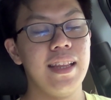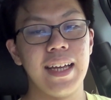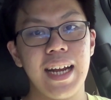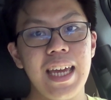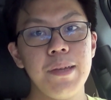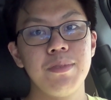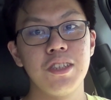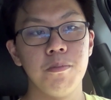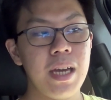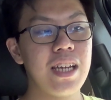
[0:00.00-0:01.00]
that aims
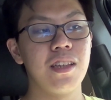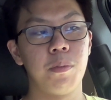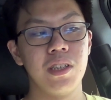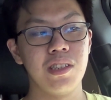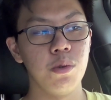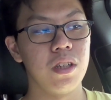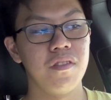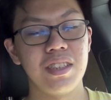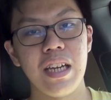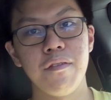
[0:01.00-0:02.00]
to make the pursuit
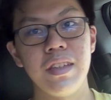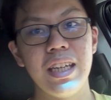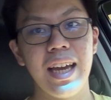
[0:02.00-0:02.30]
of safety